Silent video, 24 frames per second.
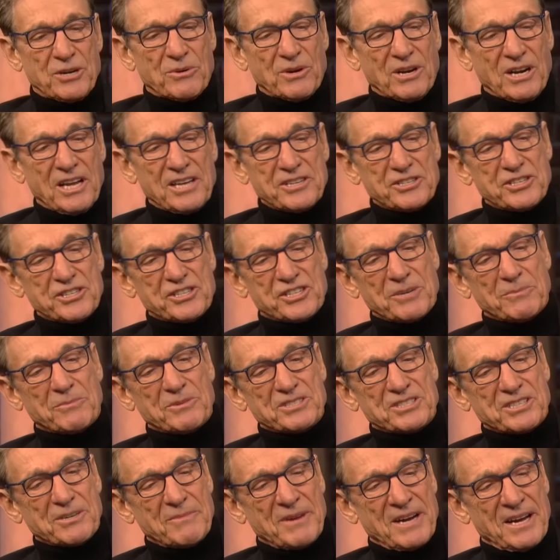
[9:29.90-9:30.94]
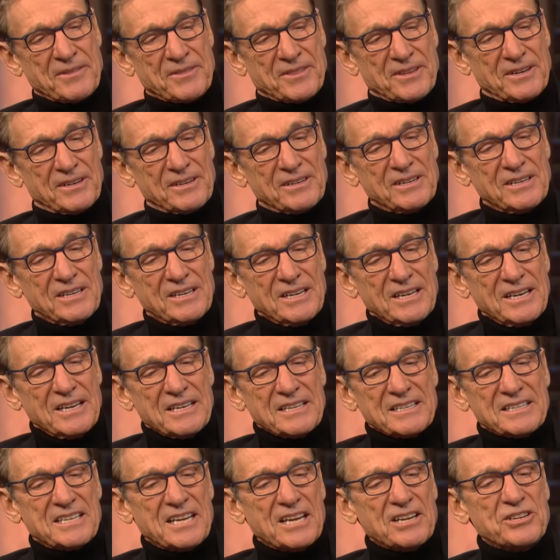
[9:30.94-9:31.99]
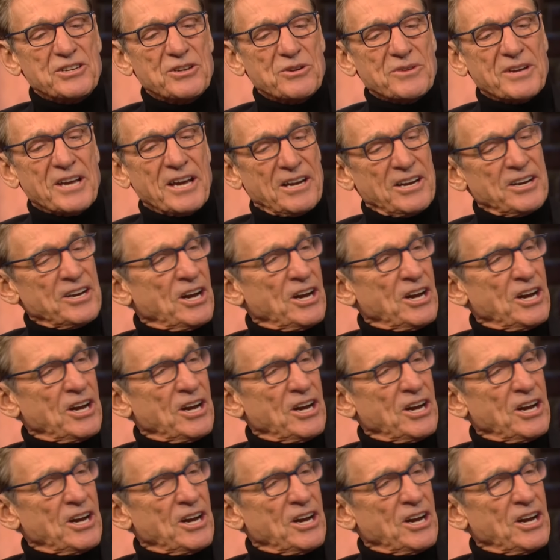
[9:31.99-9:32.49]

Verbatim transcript: your relationship with Samantha? Did you get